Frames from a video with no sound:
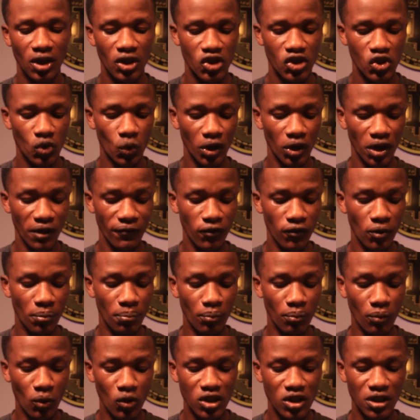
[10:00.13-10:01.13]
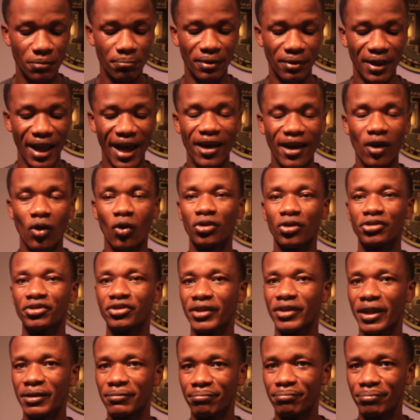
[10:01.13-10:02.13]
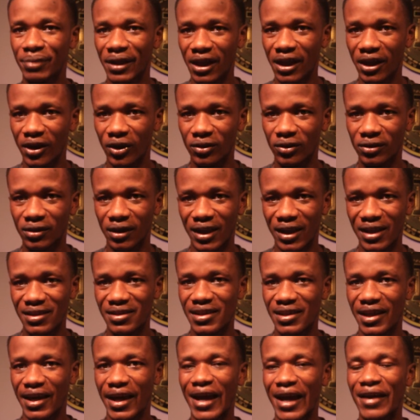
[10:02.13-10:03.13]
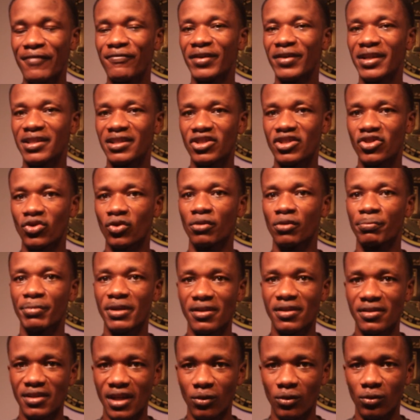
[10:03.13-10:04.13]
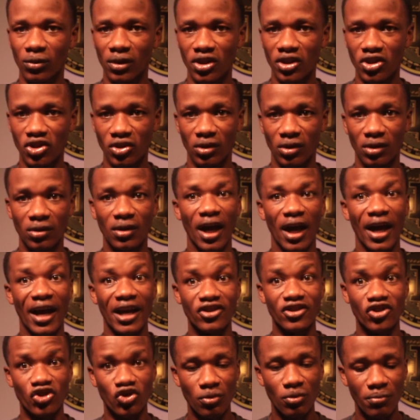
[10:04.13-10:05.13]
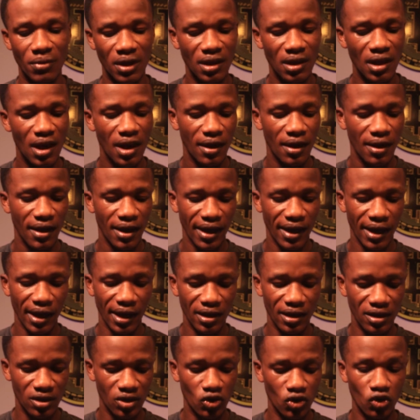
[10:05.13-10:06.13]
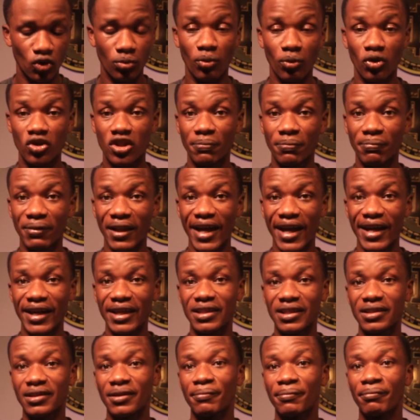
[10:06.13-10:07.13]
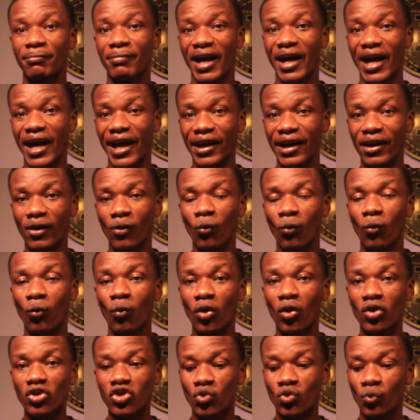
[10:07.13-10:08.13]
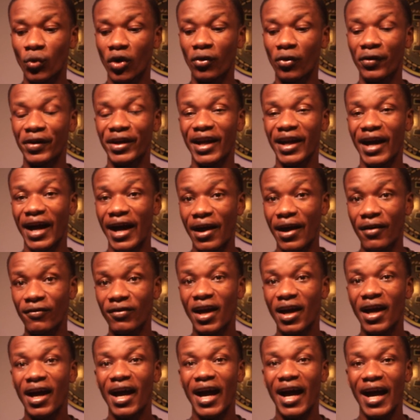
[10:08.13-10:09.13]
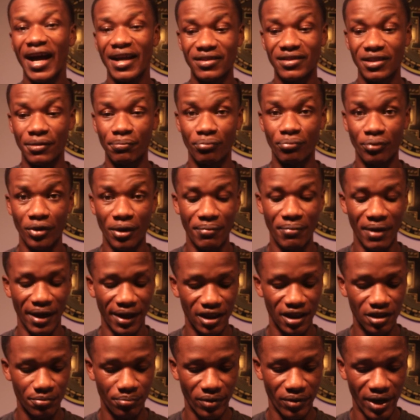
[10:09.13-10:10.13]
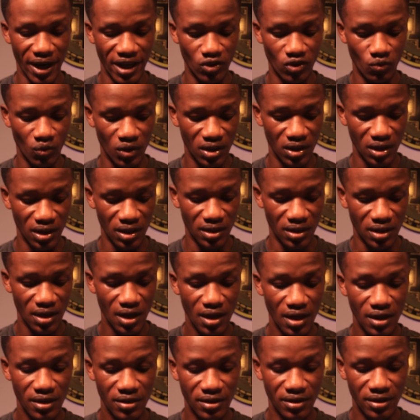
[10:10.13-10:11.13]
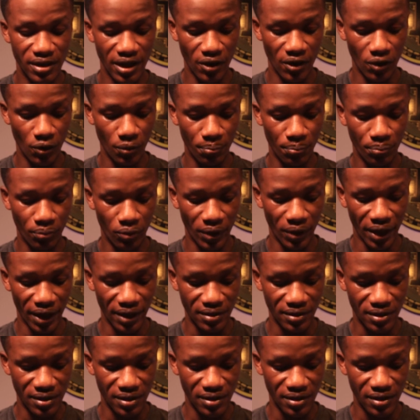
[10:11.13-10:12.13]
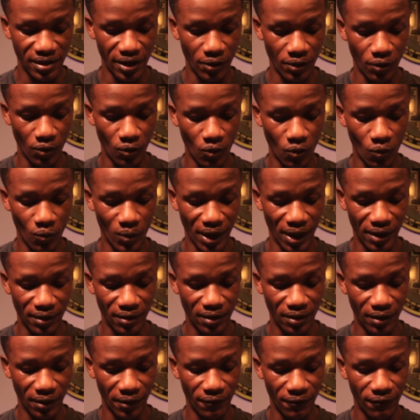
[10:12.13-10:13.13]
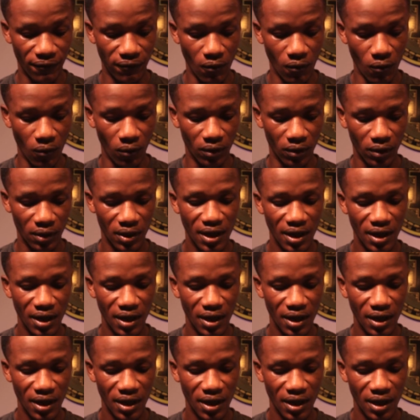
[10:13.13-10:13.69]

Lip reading: So if you multiply 100 billion, let's say everything is going to be in circulation, assuming, and you multiply it by what we already have as a pre-market price, which is 0.0134.